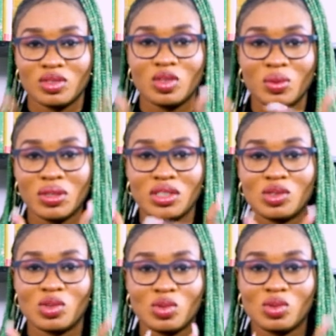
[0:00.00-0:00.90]
nobody
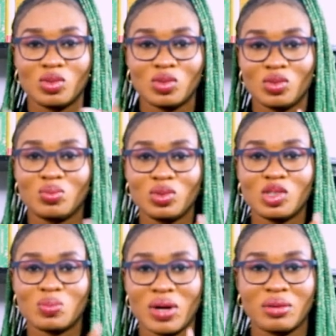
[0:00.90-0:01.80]
to put
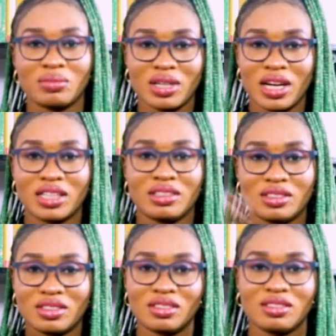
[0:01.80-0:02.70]
sperm
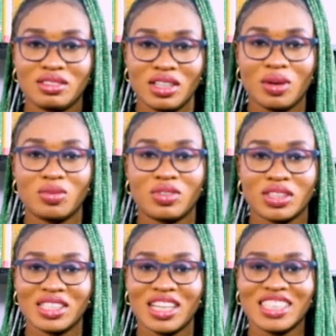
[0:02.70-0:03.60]
and help
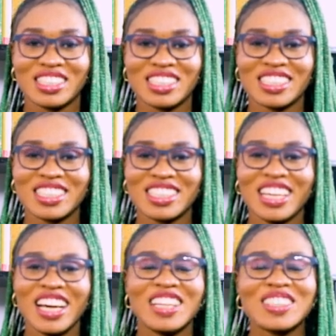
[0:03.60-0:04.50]
fertilize it.
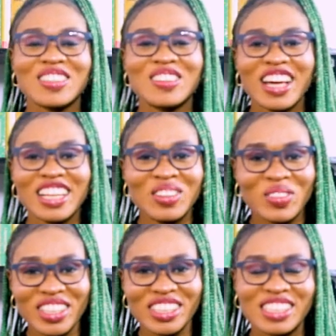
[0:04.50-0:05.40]
So
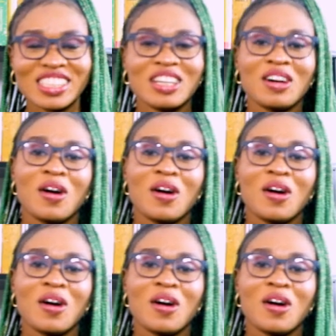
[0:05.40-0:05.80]
anyways,